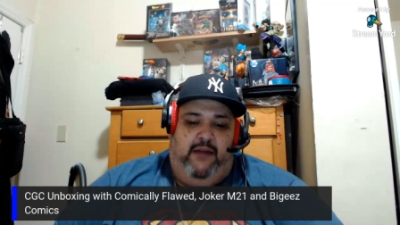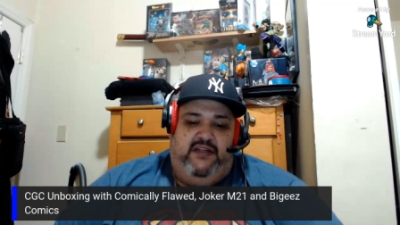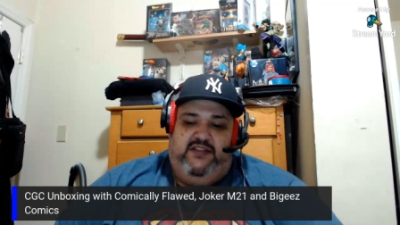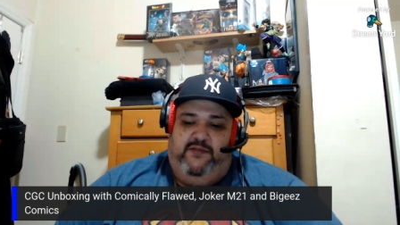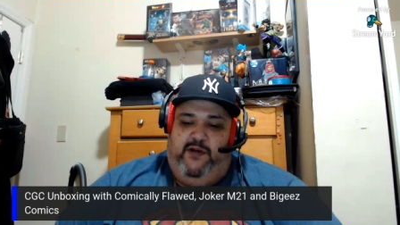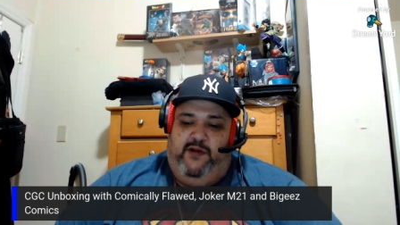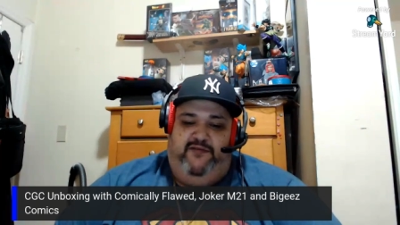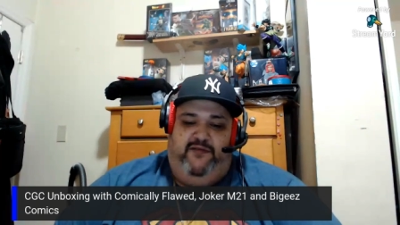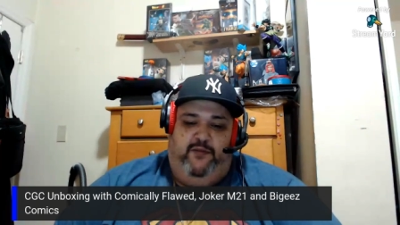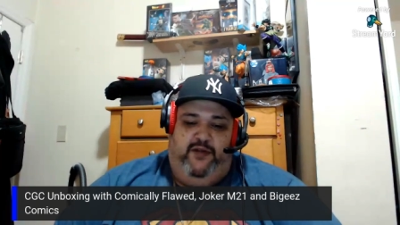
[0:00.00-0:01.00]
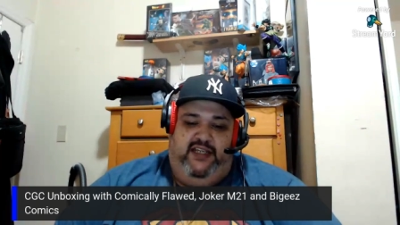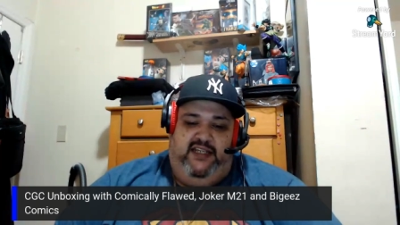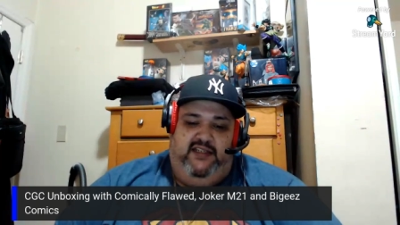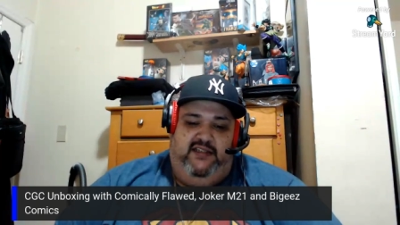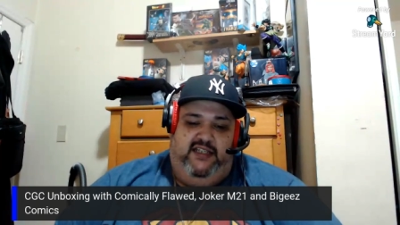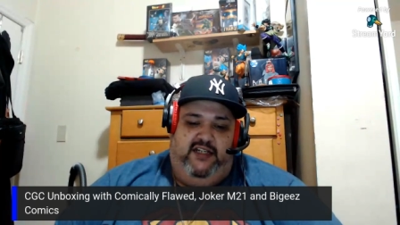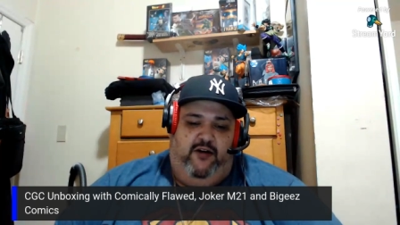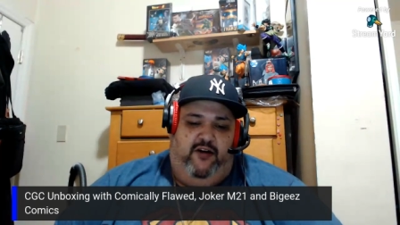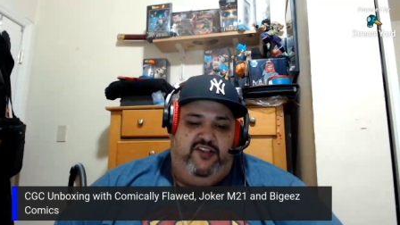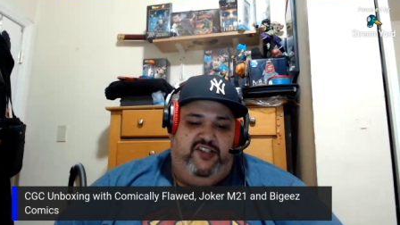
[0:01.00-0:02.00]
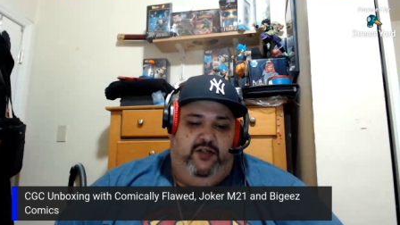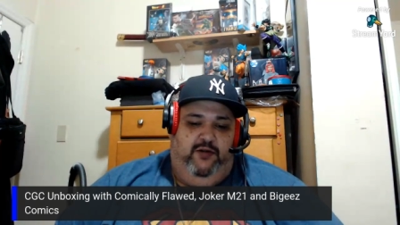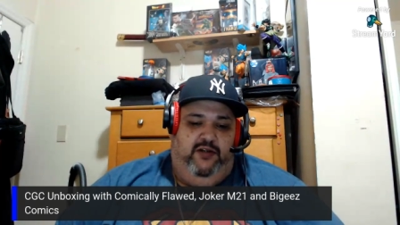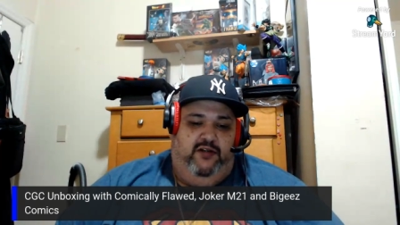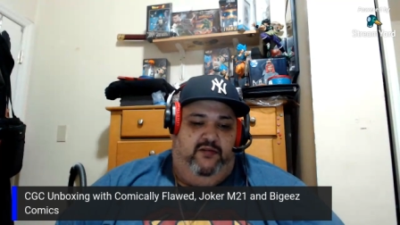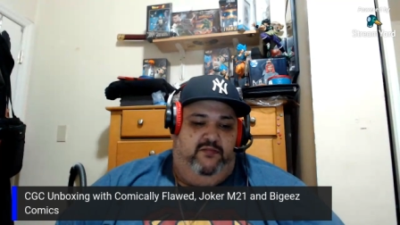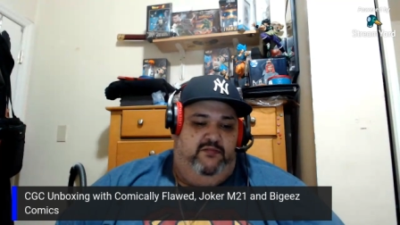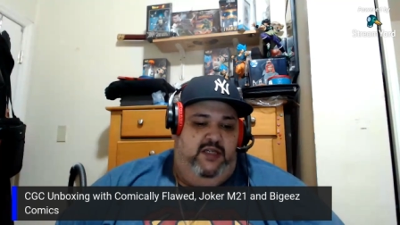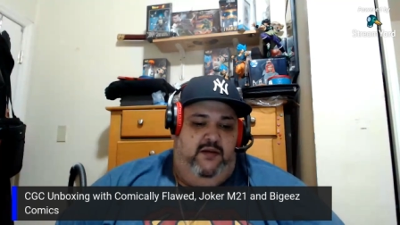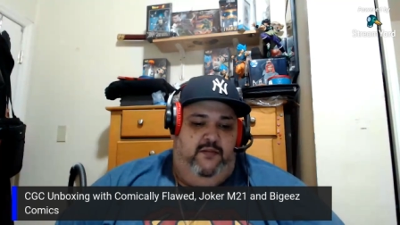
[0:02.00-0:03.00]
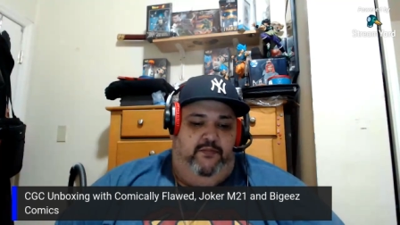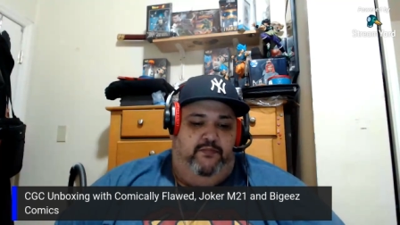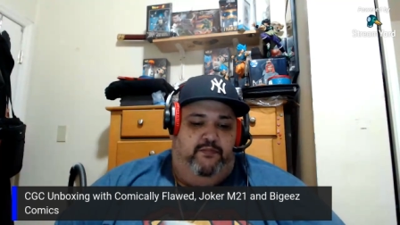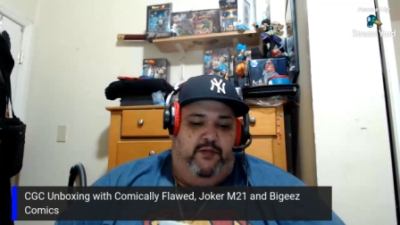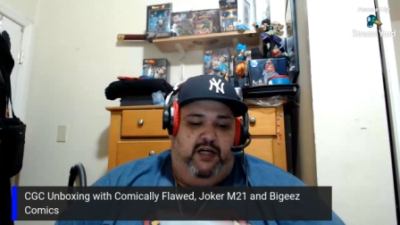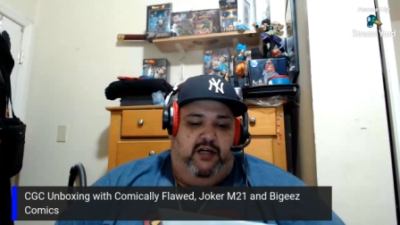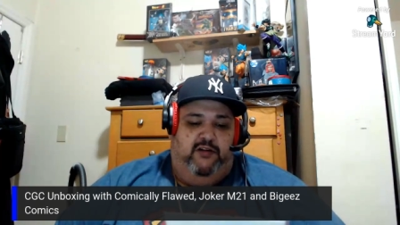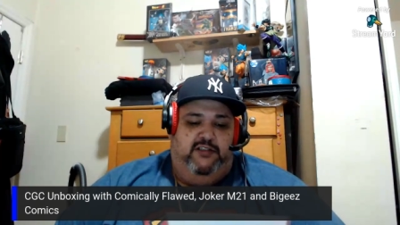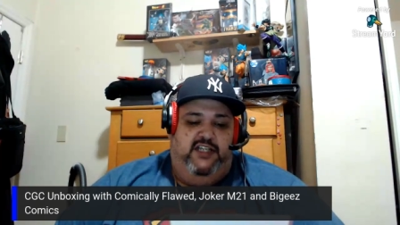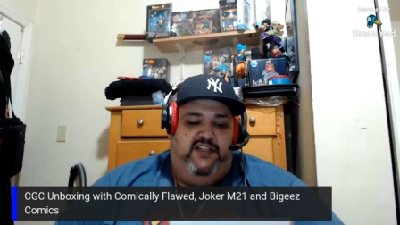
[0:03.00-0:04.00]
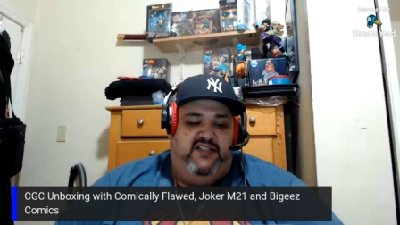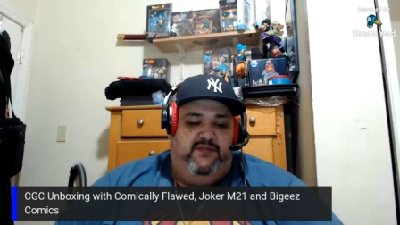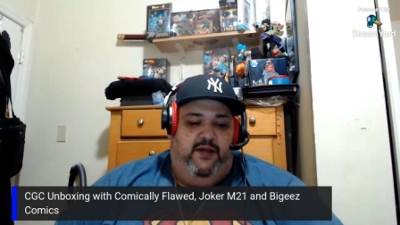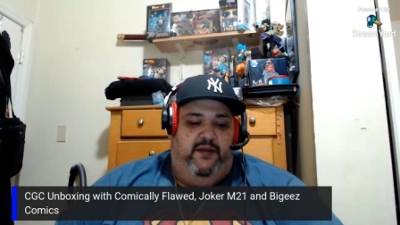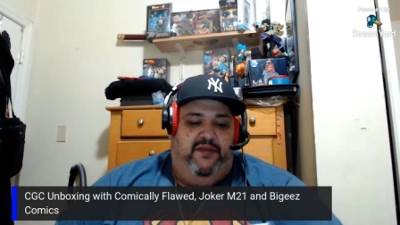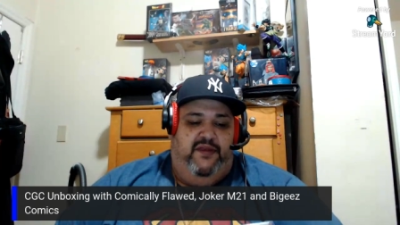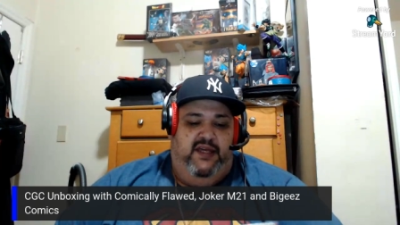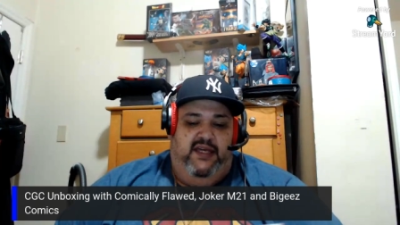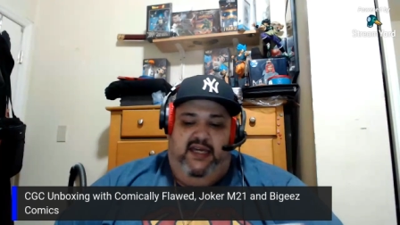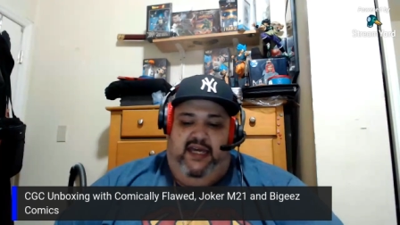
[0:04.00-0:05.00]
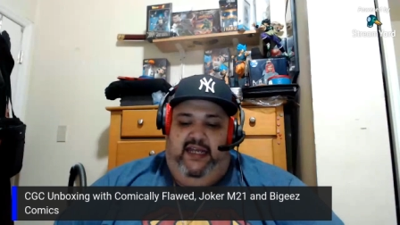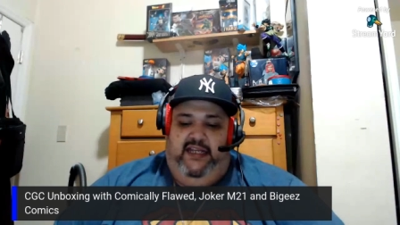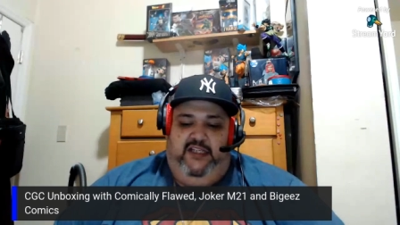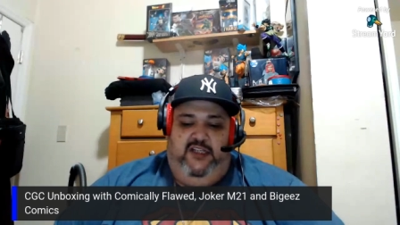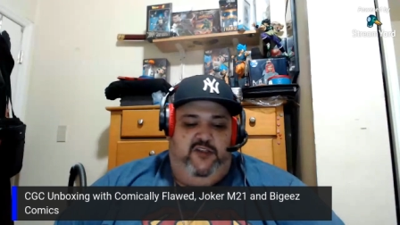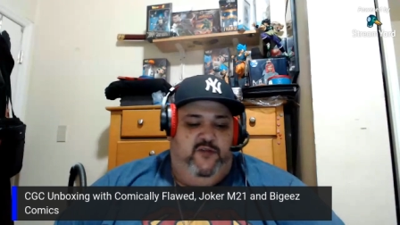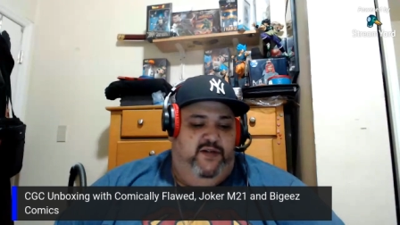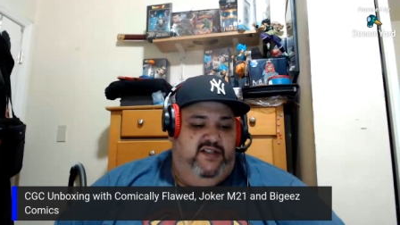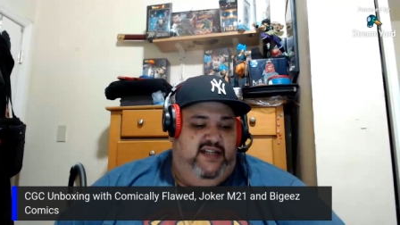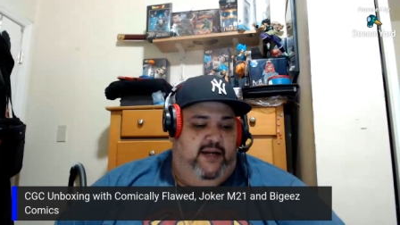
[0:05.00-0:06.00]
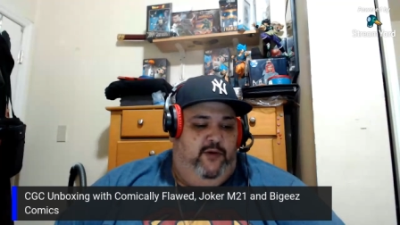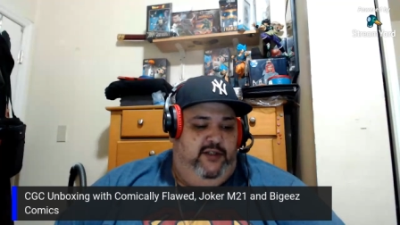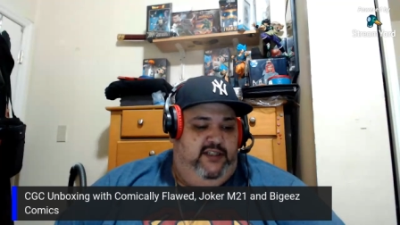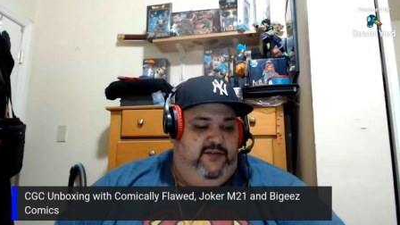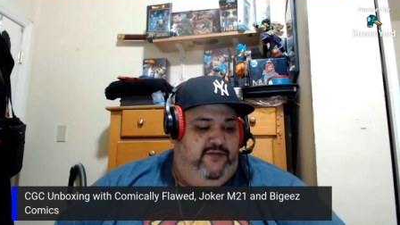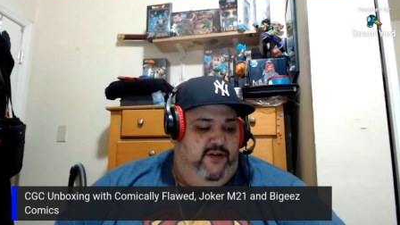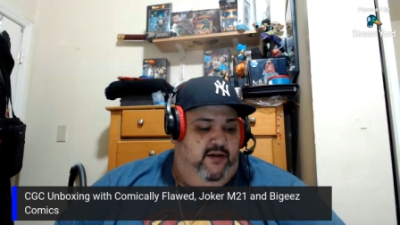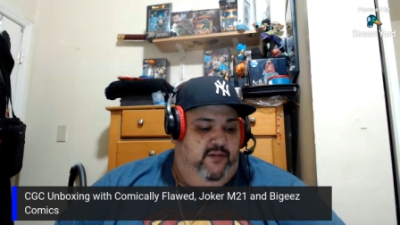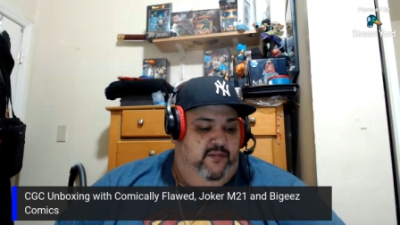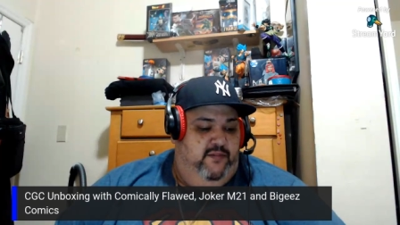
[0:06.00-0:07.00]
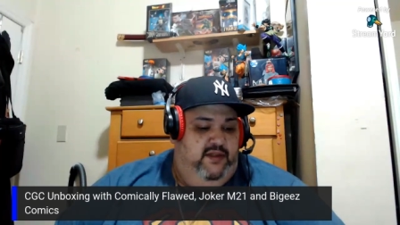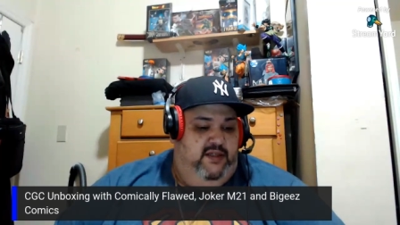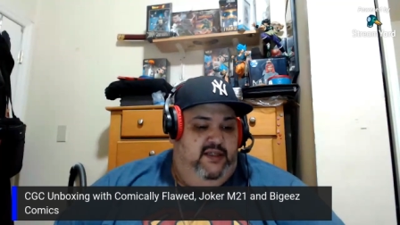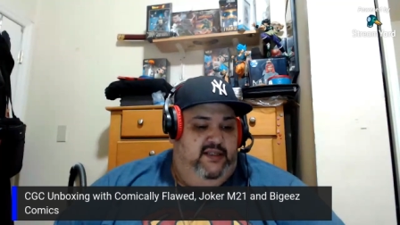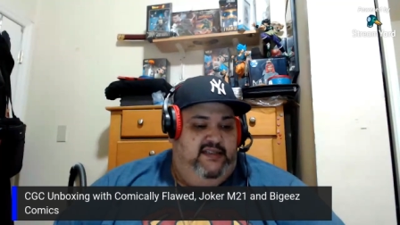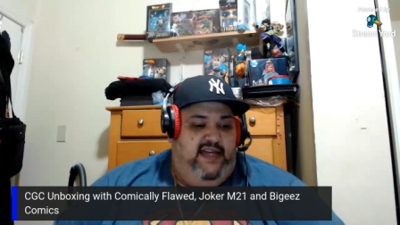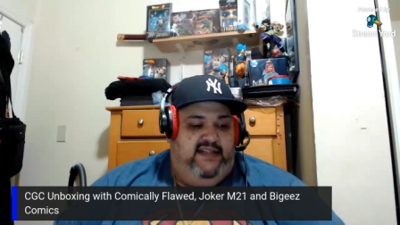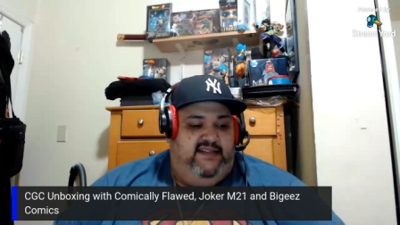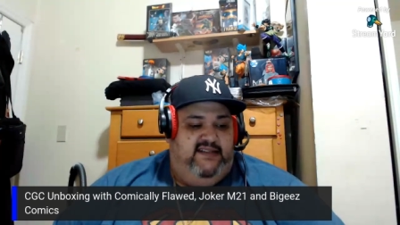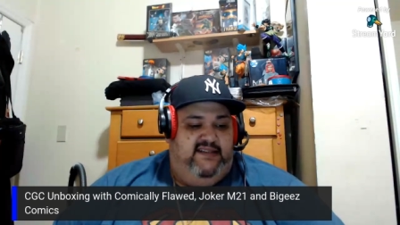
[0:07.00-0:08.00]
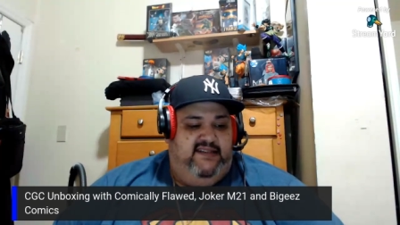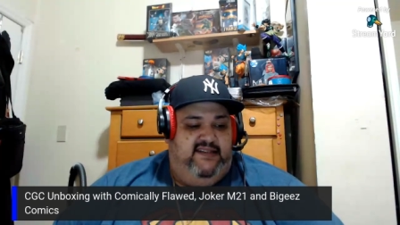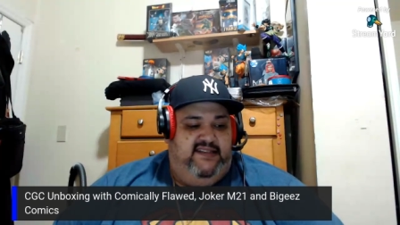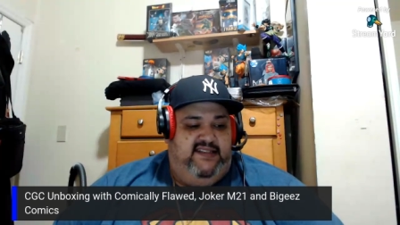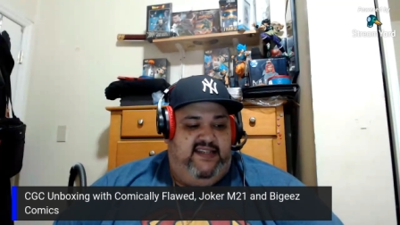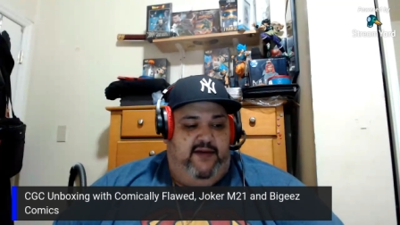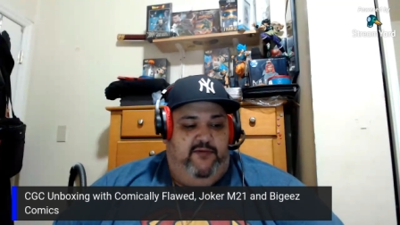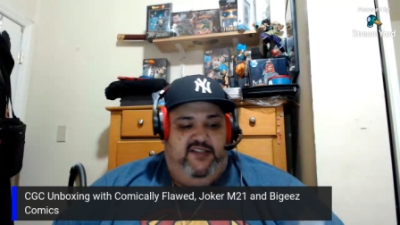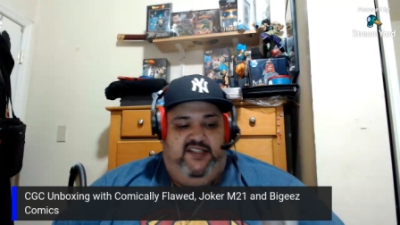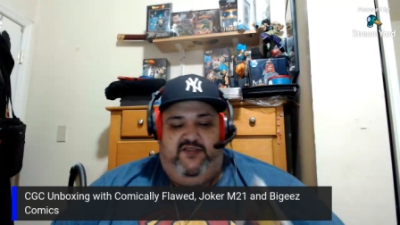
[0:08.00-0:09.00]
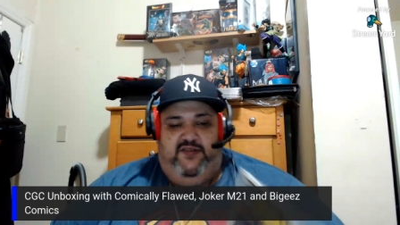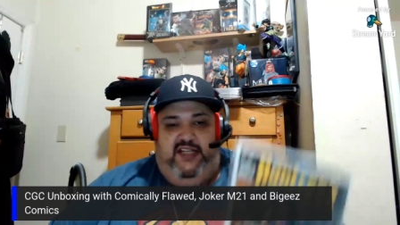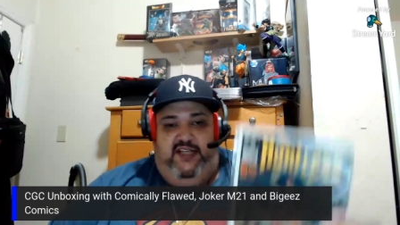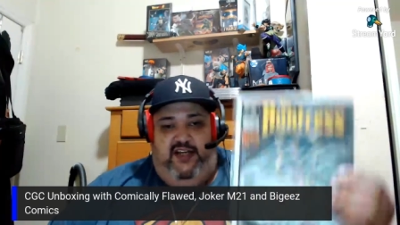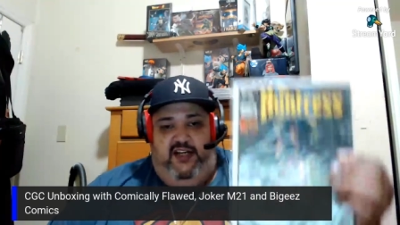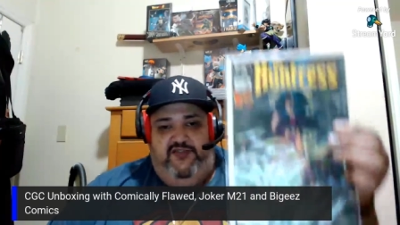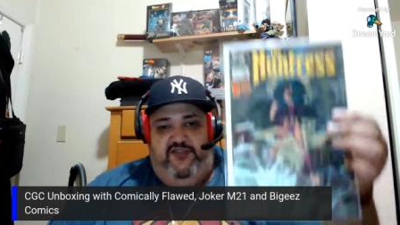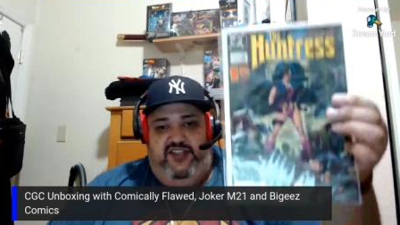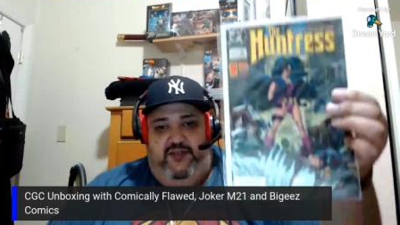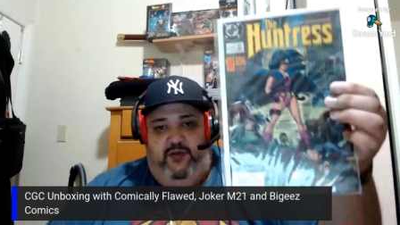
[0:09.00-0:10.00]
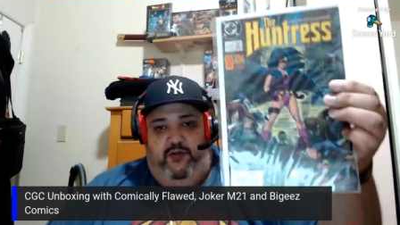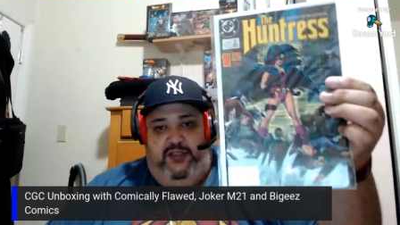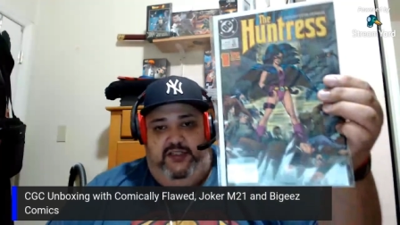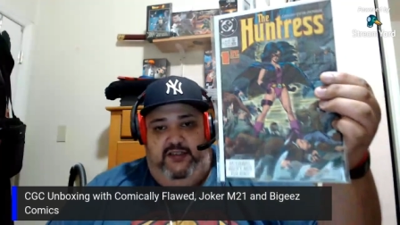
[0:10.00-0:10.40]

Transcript: submer from when he did an auction or uh, uh, earlier this month and then the two books that I wanted from that set was this one here, The Huntress, number one.